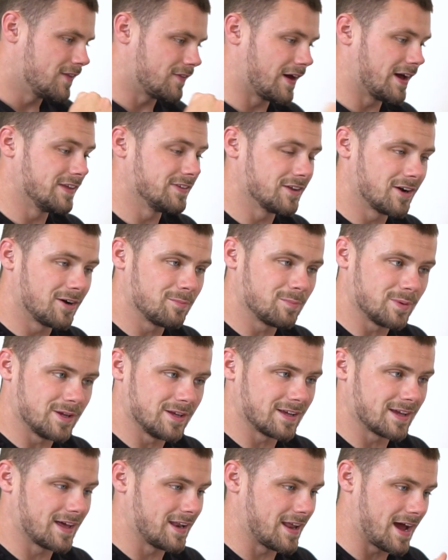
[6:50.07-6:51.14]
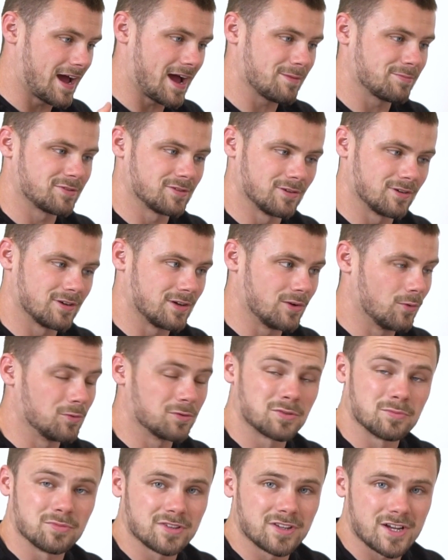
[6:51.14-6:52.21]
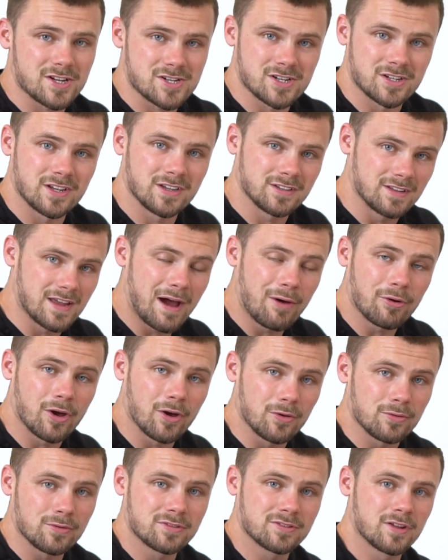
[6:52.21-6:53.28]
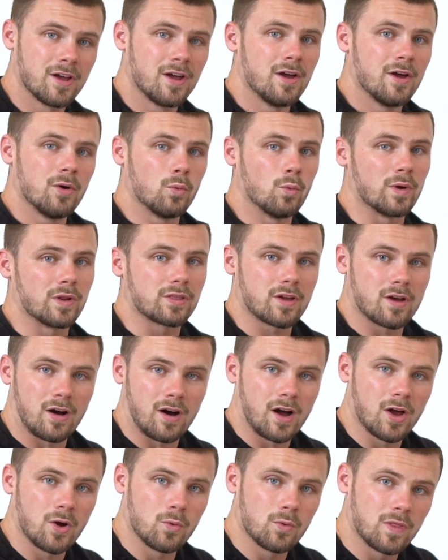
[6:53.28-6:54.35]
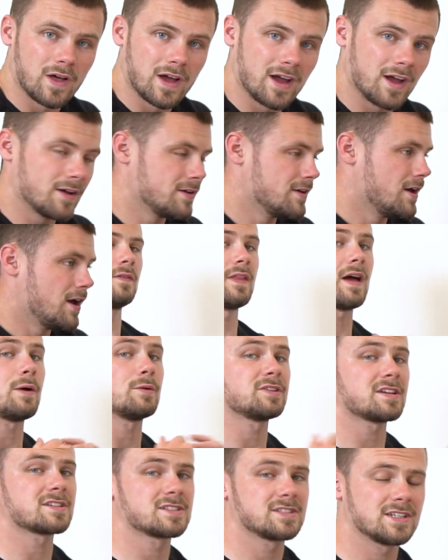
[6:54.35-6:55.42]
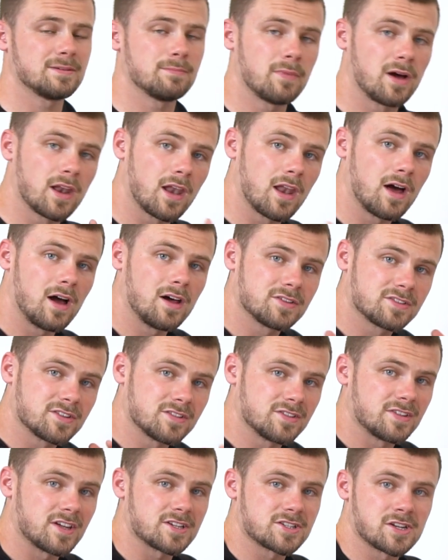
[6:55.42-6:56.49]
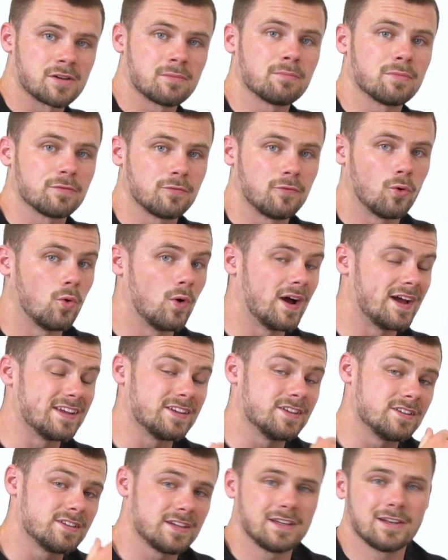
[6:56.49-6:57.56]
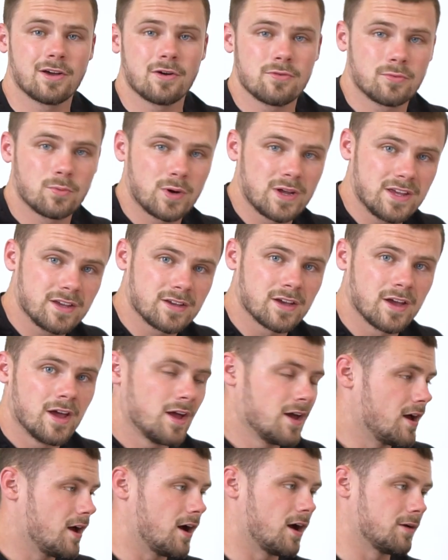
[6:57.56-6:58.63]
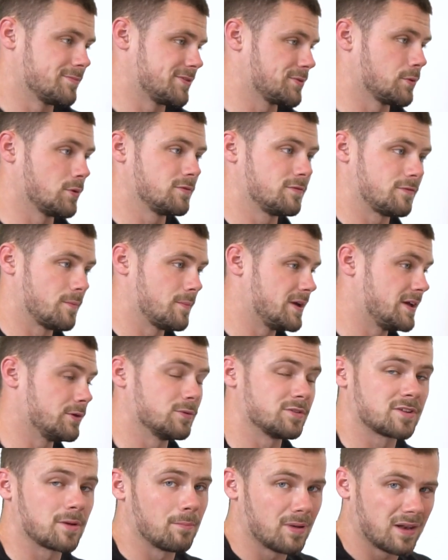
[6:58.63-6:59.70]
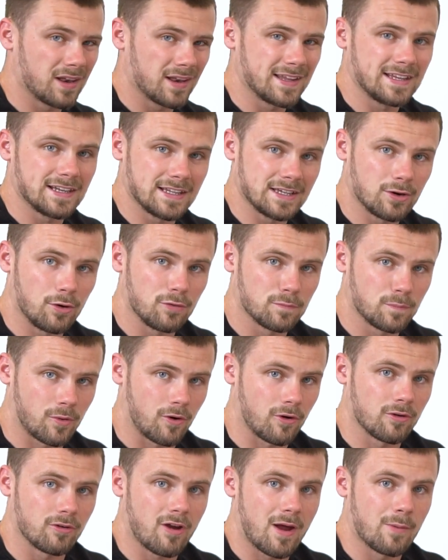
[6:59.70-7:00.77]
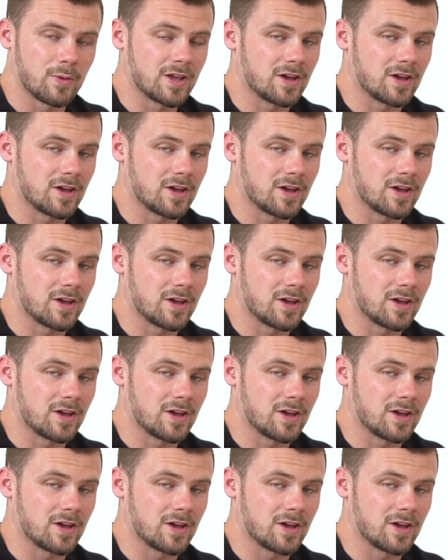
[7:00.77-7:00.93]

That ended up being an absolutely awesome session down at Oaks with Kyle there. That was actually my last session before a deload week. So for me, it was completely off program.